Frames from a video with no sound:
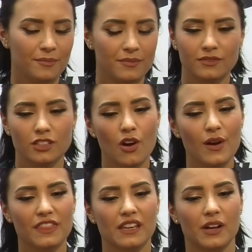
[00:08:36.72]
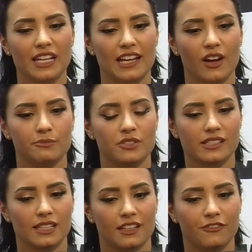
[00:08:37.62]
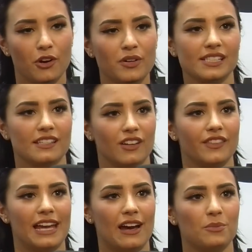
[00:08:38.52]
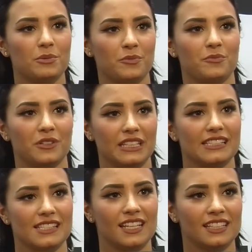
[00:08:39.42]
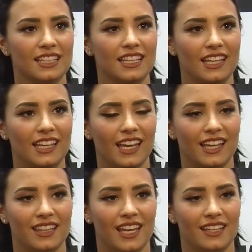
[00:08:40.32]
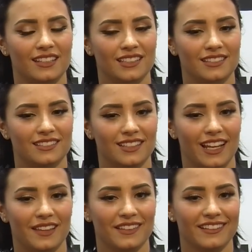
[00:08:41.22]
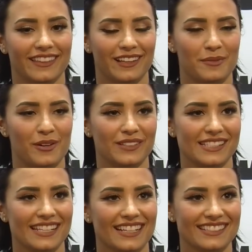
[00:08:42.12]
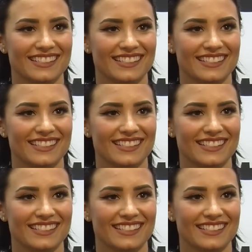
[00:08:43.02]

No, I think right now I'm just like focusing on the album releasing, and then I'll think about what's next.